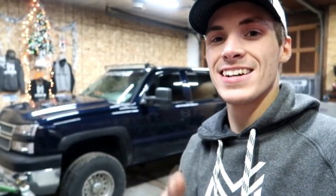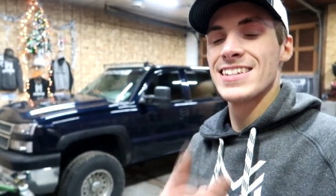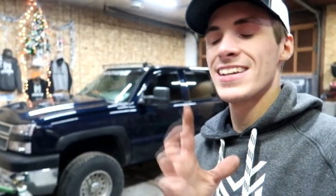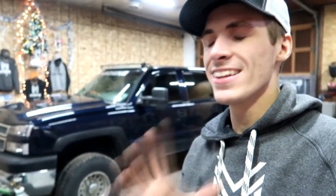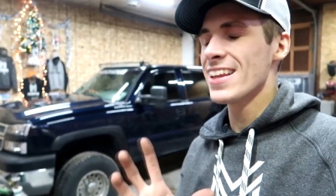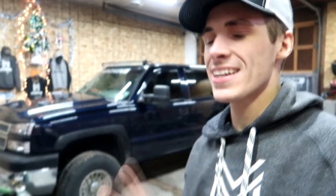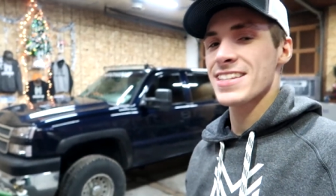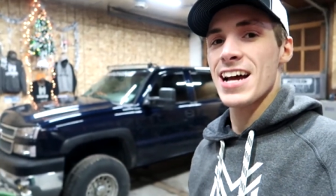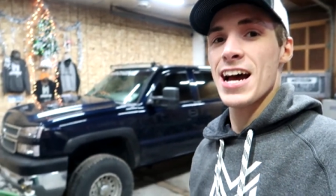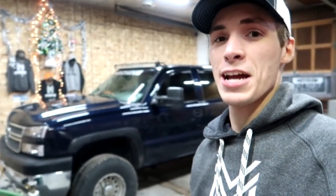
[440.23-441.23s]
Until
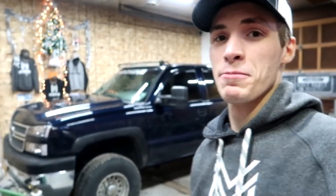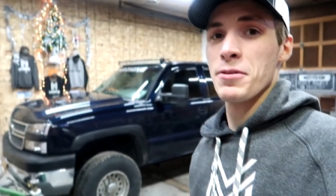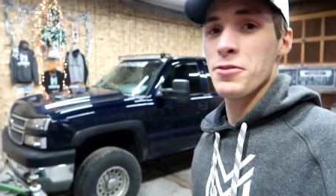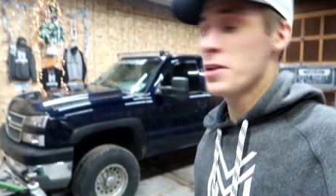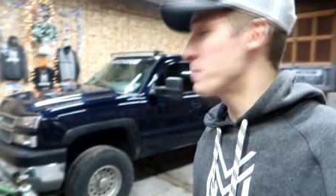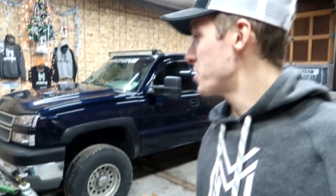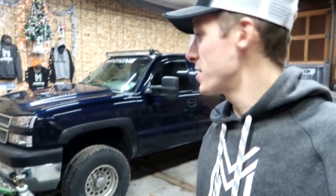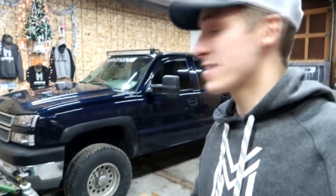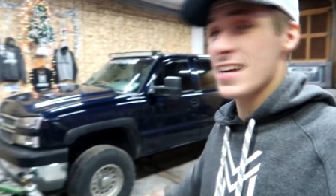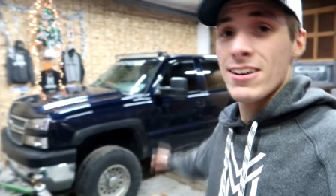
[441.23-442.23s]
next time, 3D
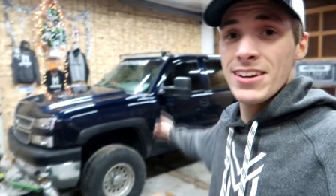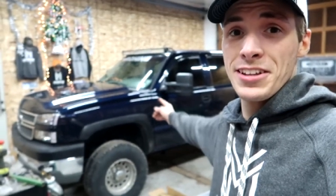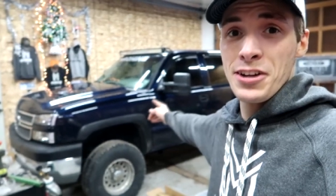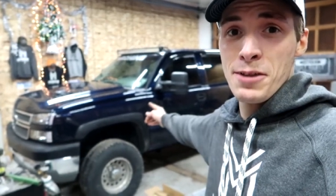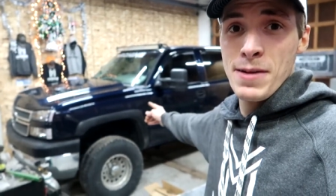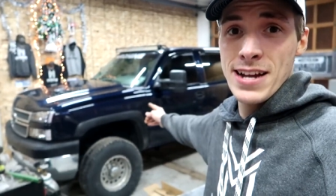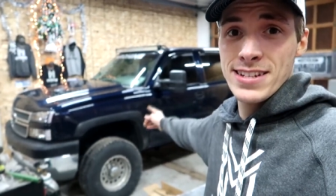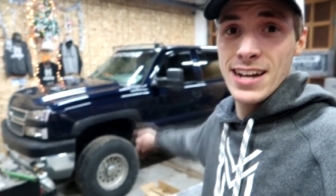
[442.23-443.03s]
Machines out and the Duramax